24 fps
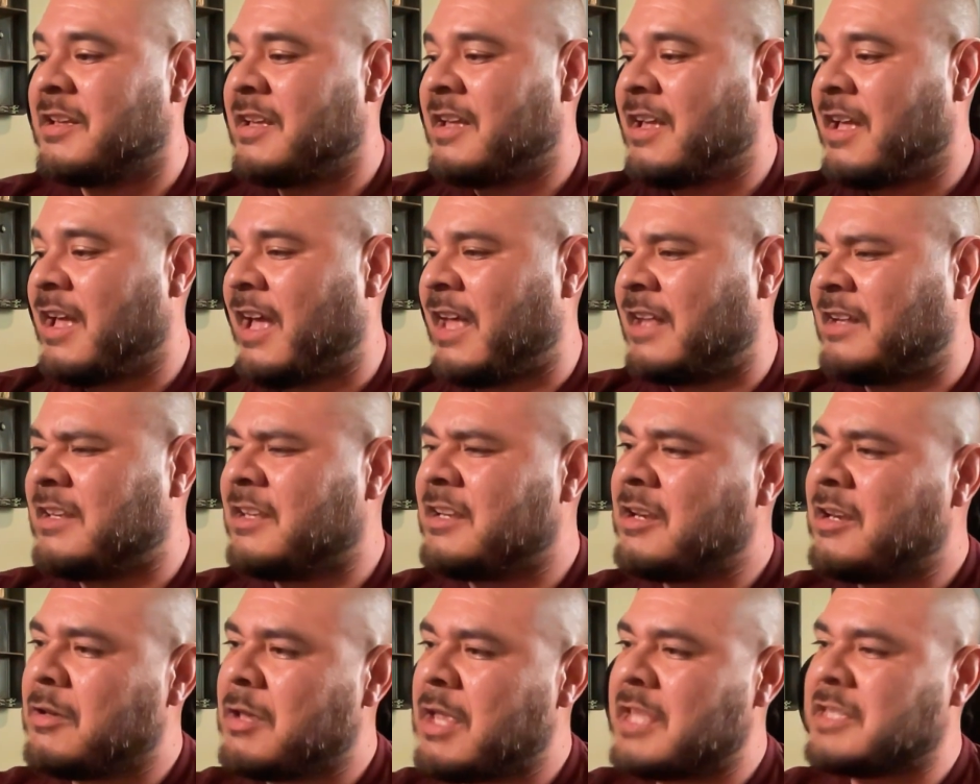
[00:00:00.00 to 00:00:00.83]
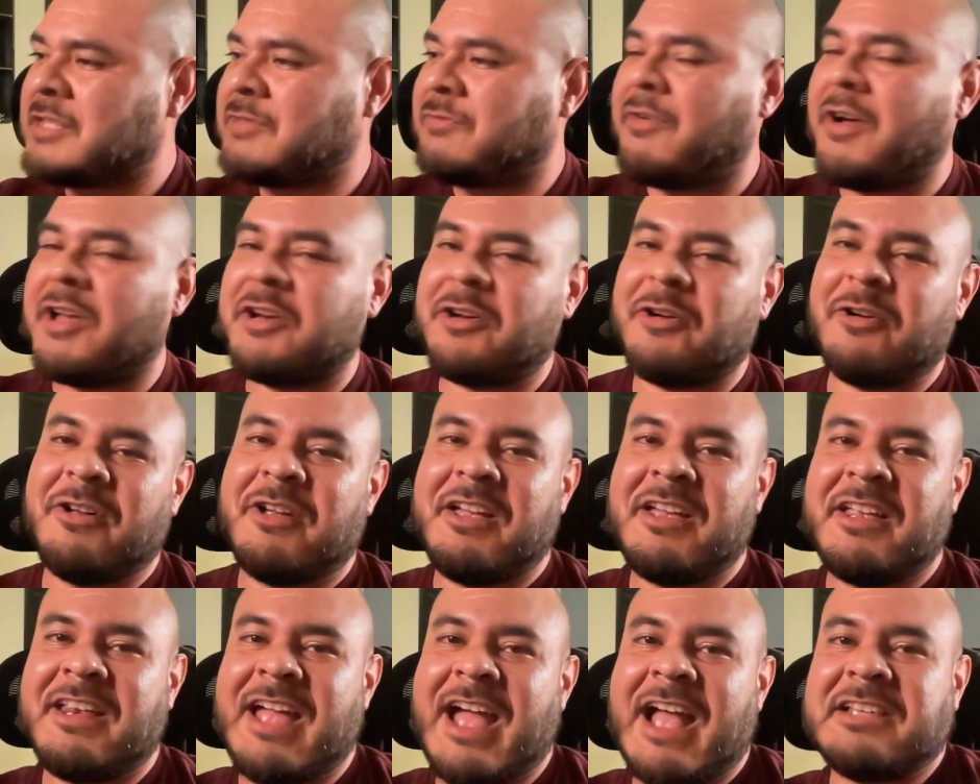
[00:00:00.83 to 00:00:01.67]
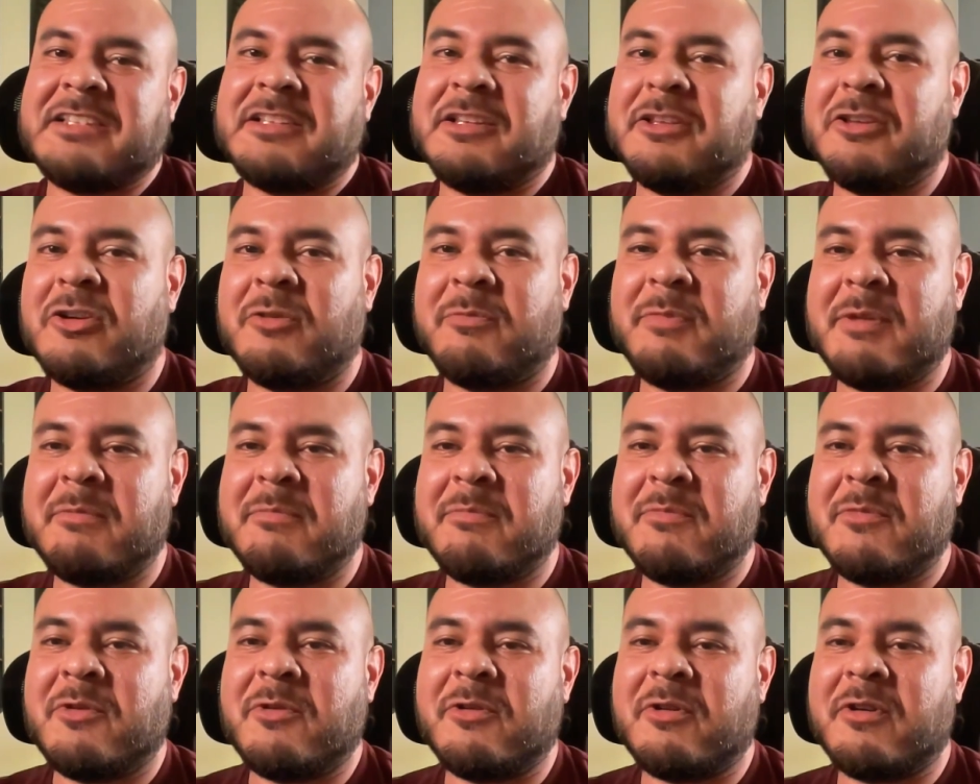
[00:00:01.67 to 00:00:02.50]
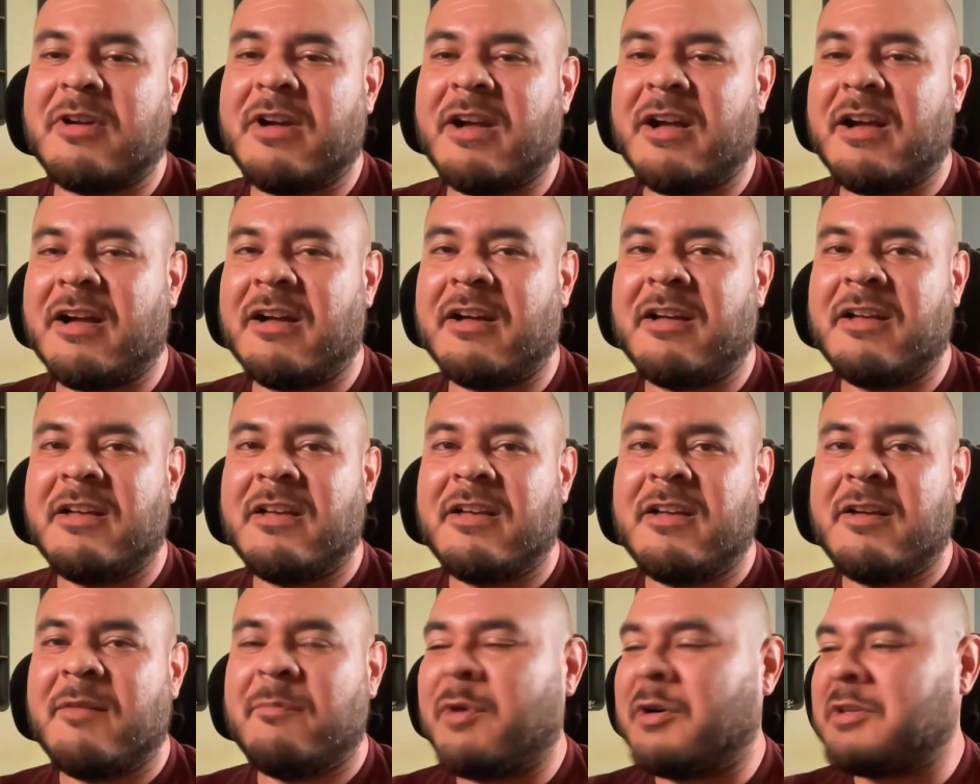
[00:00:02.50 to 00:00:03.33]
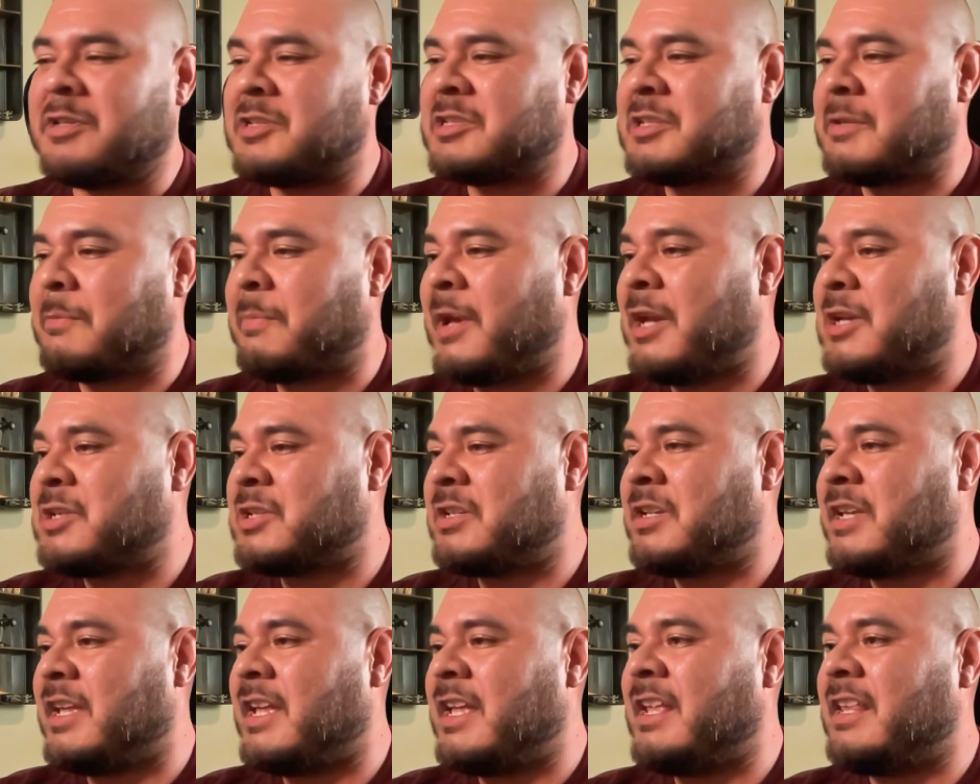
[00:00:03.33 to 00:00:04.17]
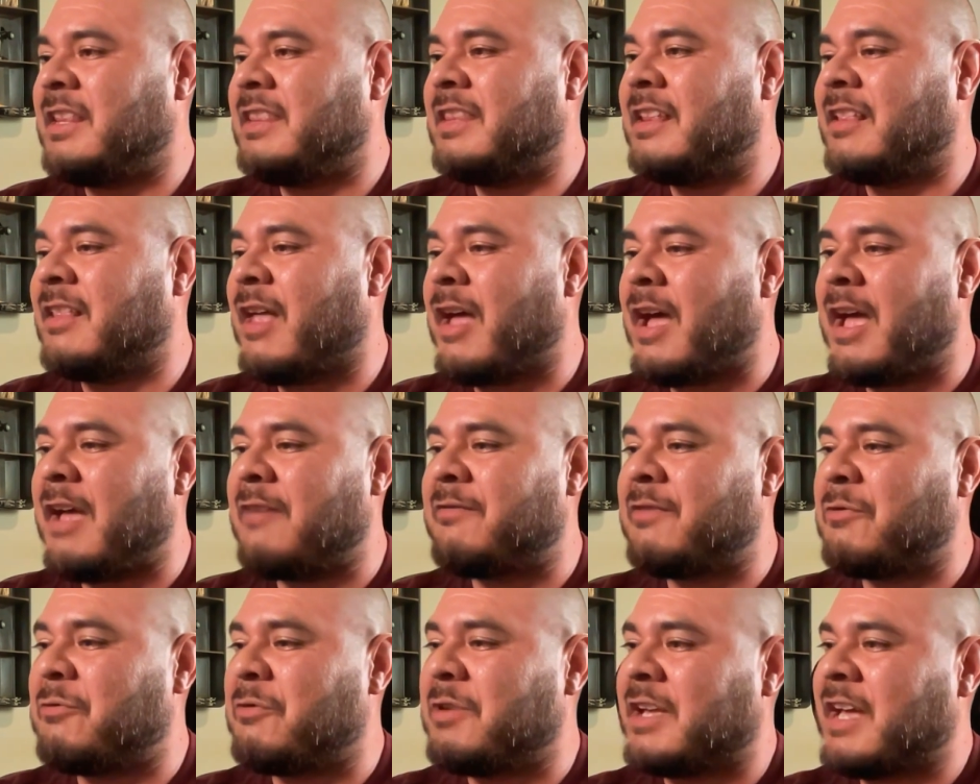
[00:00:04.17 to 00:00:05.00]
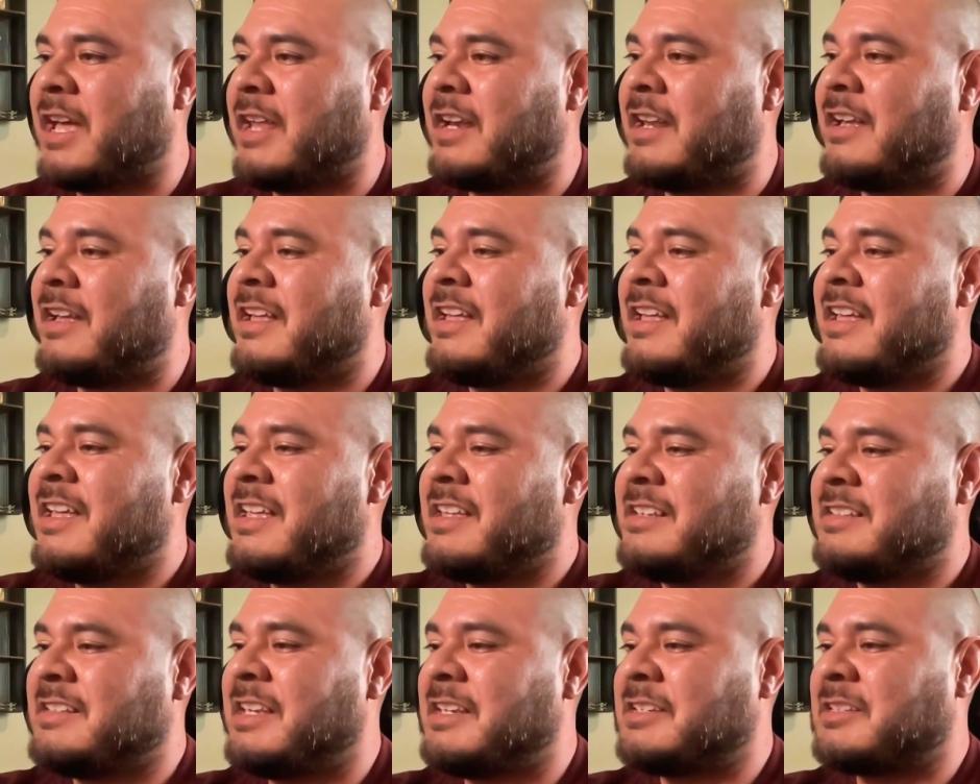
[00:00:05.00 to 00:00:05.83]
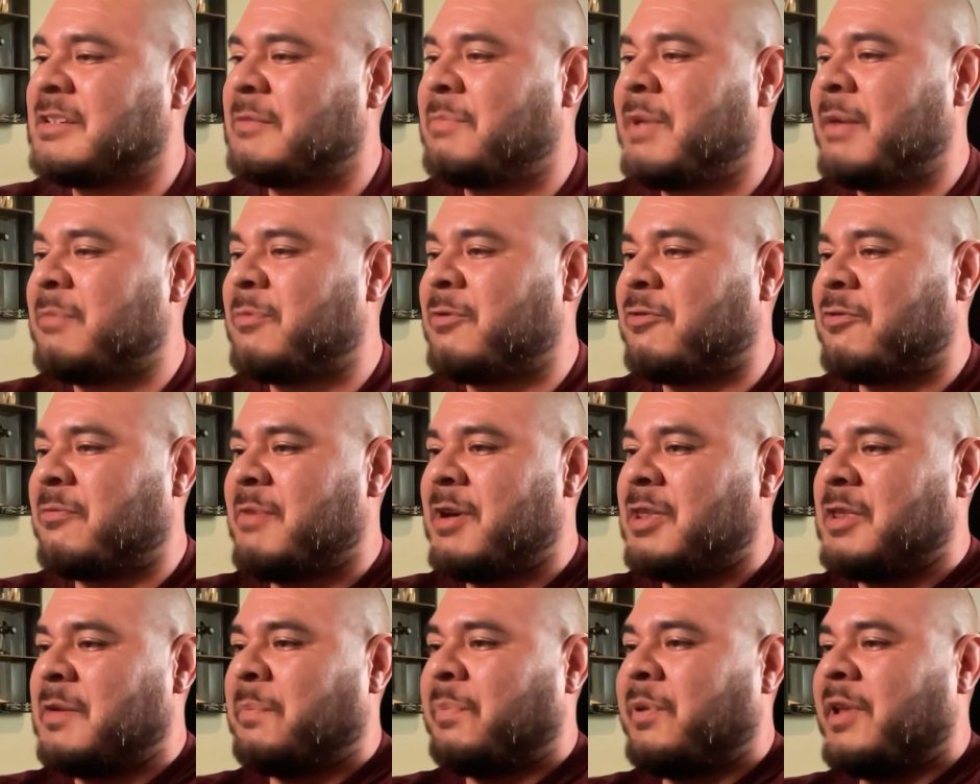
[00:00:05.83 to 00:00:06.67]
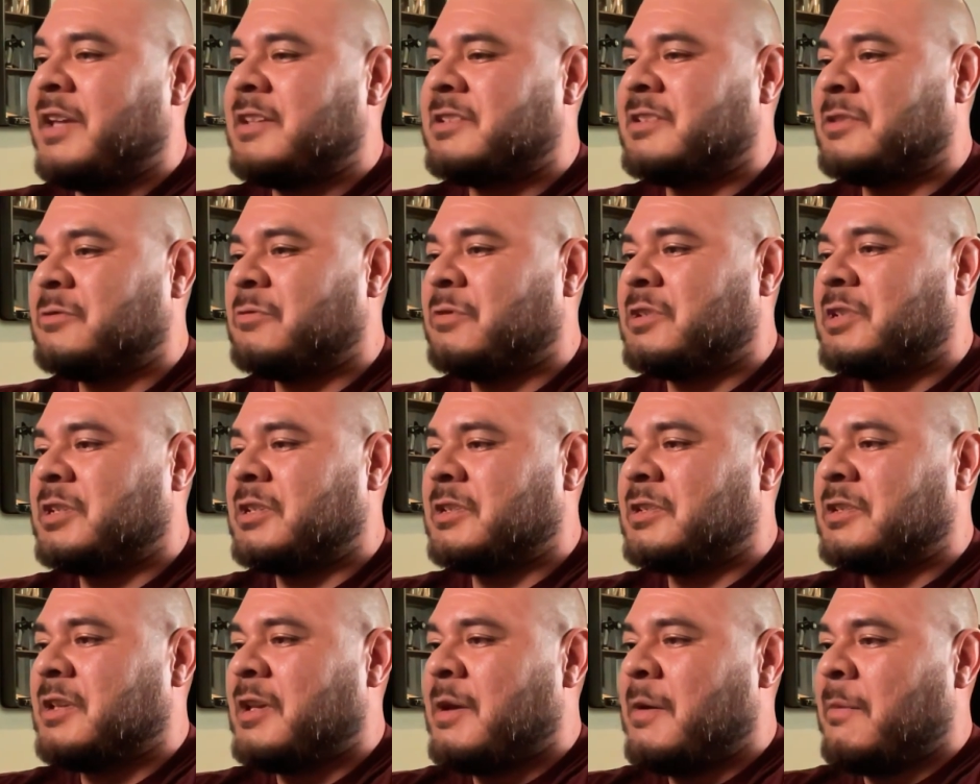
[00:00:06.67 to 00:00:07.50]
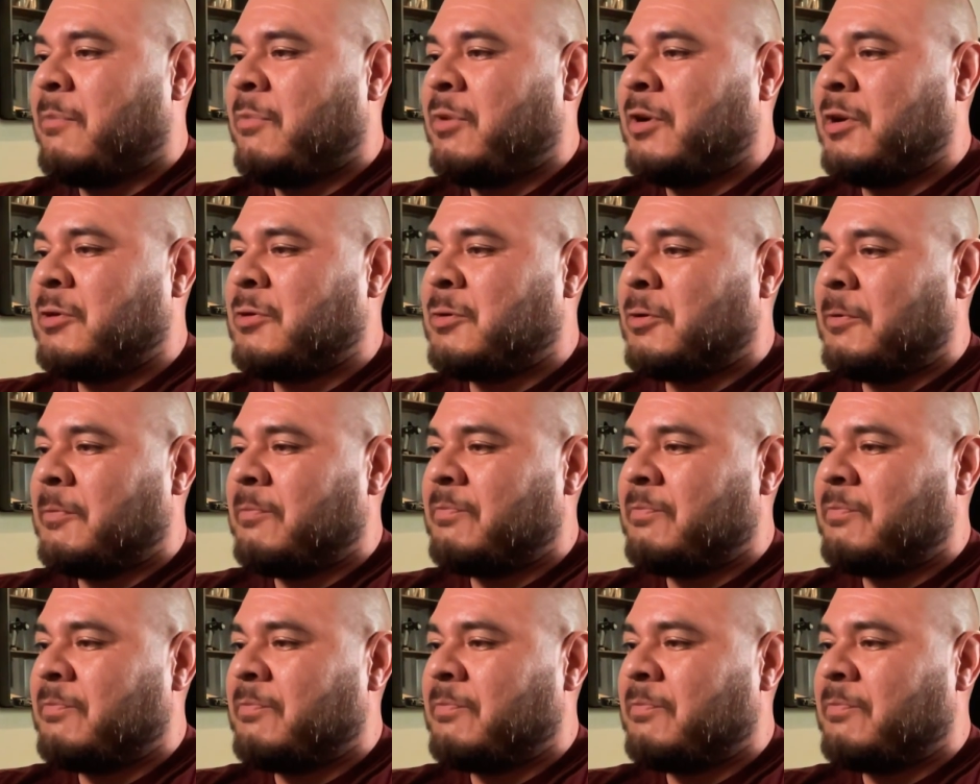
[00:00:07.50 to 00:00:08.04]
And then it's funner. It adds a little bit more participation in the live, and we kind of see some people from other places, which is pretty cool.